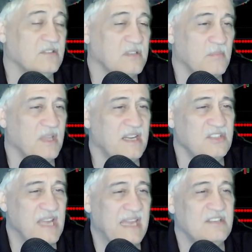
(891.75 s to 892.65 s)
So I'm going to
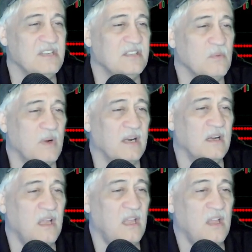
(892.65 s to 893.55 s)
change it to where
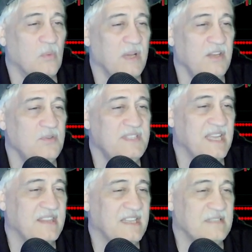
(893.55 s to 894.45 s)
when you
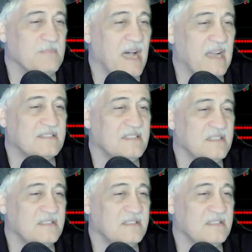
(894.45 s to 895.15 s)
tick these boxes,